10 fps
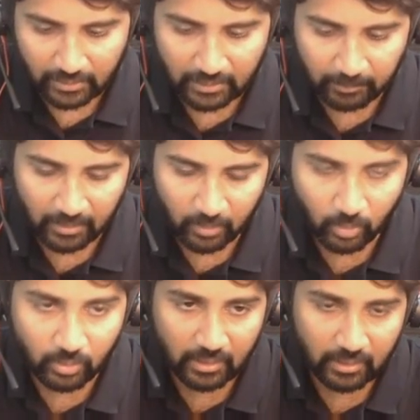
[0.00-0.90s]
in my
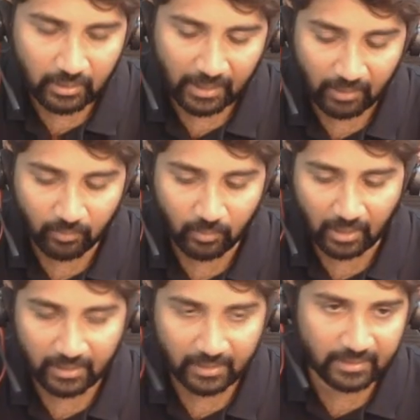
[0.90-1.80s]
local I have
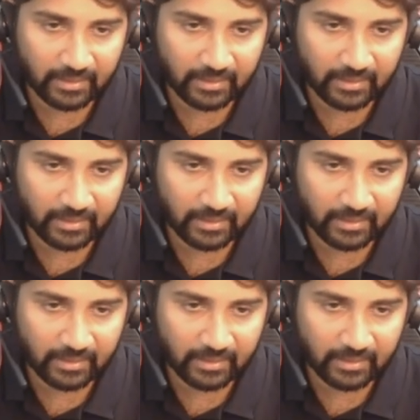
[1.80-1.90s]
already